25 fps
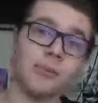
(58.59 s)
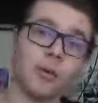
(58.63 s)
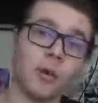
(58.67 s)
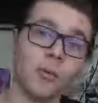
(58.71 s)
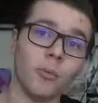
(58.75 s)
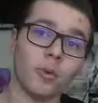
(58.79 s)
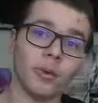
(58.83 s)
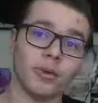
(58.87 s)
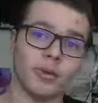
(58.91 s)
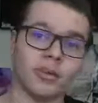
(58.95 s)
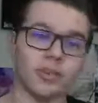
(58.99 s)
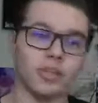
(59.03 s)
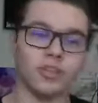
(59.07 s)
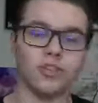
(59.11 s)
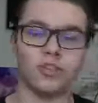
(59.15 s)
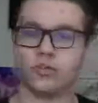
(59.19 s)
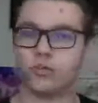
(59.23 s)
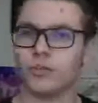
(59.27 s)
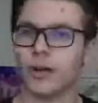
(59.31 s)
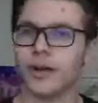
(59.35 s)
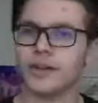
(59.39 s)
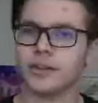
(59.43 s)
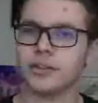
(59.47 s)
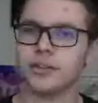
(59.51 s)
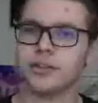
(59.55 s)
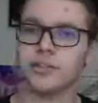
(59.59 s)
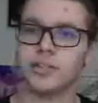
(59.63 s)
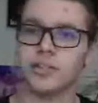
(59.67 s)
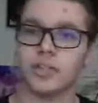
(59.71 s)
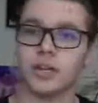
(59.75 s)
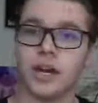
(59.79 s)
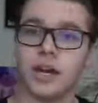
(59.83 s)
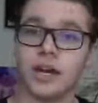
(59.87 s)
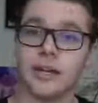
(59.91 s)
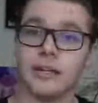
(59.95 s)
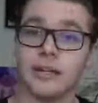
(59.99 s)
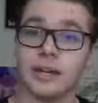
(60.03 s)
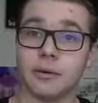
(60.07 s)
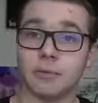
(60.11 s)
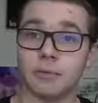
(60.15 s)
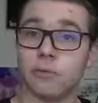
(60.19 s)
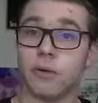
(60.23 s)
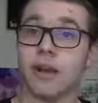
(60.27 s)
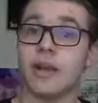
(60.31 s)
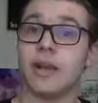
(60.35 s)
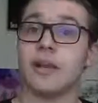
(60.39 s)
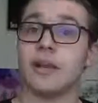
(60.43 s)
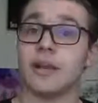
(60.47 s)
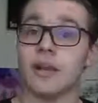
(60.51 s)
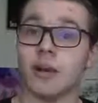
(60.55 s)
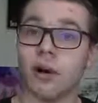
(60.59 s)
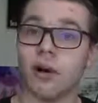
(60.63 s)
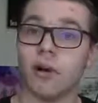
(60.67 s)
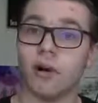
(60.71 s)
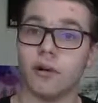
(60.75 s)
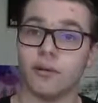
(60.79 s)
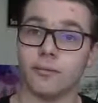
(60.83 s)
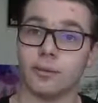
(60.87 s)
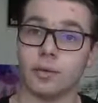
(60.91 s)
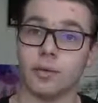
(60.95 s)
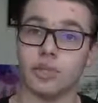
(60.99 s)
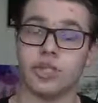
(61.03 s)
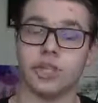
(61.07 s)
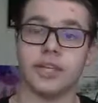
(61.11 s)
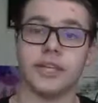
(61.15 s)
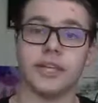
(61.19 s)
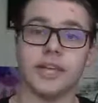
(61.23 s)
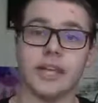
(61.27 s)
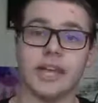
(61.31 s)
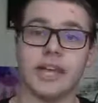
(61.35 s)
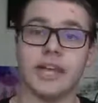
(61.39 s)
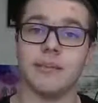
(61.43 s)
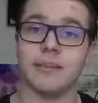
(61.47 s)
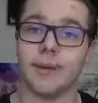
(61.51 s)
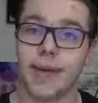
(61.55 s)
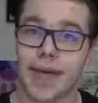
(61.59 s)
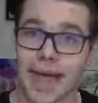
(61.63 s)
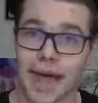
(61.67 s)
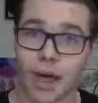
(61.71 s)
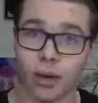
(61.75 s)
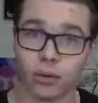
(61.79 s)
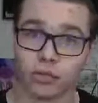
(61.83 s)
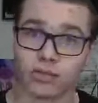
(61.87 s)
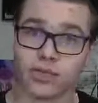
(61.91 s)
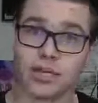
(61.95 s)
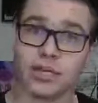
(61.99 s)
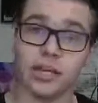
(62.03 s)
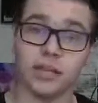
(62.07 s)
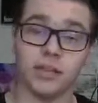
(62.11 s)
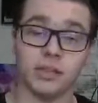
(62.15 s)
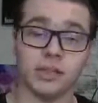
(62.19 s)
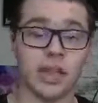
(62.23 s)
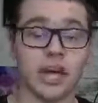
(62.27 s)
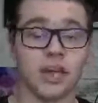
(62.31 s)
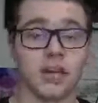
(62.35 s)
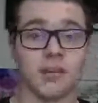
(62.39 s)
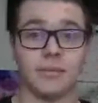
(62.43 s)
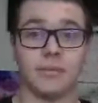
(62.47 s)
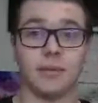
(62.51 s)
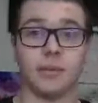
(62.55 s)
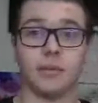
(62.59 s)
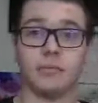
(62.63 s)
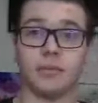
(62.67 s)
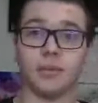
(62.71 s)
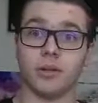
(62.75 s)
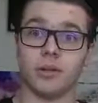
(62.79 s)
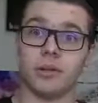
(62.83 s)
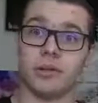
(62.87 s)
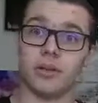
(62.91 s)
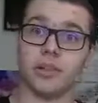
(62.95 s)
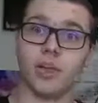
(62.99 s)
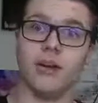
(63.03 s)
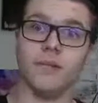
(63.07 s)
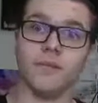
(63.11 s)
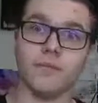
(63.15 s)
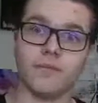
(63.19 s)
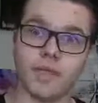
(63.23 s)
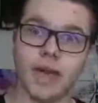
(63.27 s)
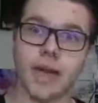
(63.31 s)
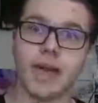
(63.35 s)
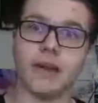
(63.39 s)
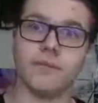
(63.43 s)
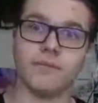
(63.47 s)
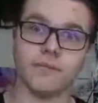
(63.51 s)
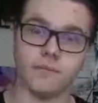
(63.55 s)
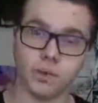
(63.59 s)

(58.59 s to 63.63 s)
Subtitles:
but when the director's cut, that rated R version, came out, a lot of people loved that